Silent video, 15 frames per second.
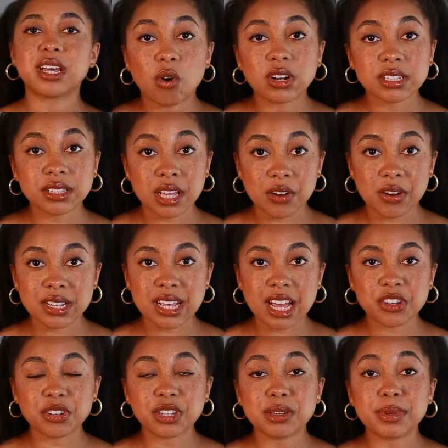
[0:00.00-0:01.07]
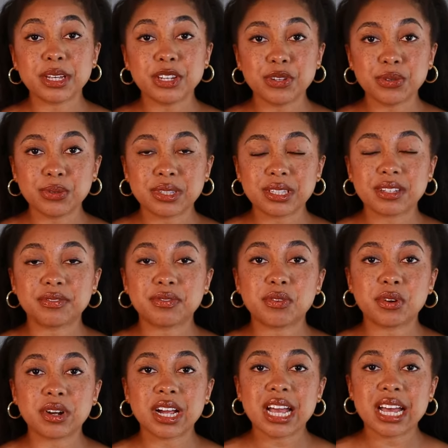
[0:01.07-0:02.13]
Horsetail has actually been used
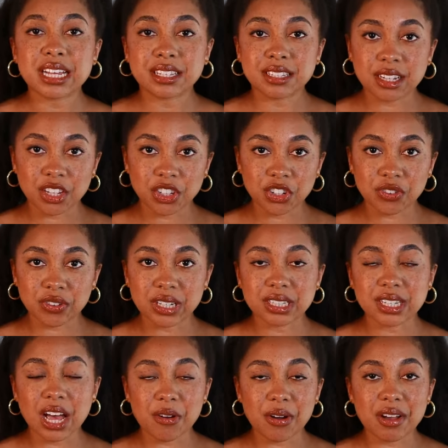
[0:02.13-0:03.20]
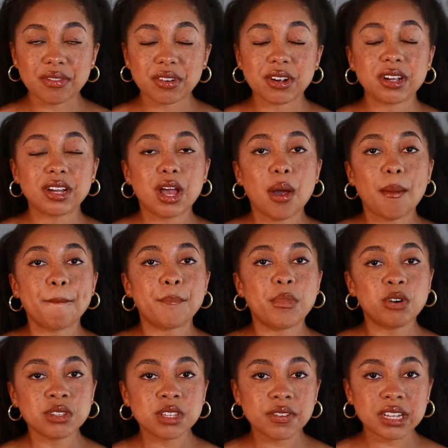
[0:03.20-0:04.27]
for centuries. However,
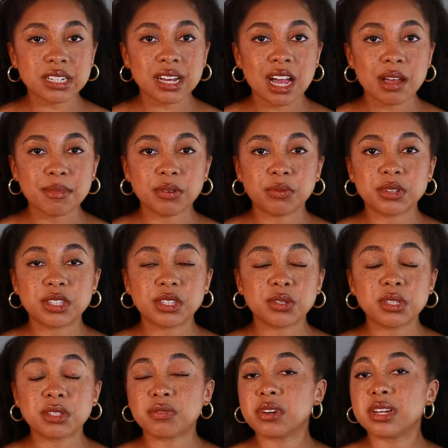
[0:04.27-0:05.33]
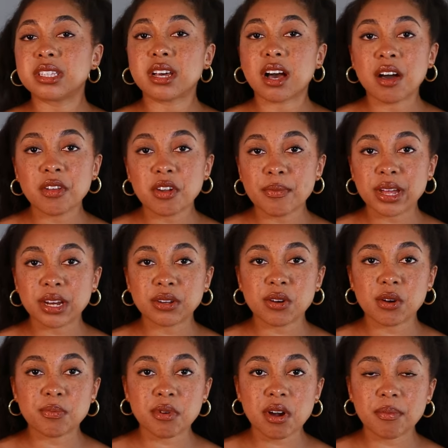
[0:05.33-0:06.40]
most of the time it was used for its other
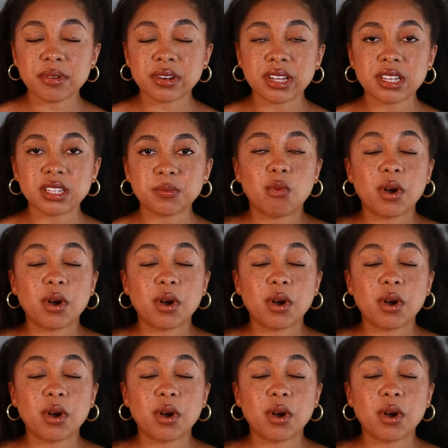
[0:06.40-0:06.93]
medical properties.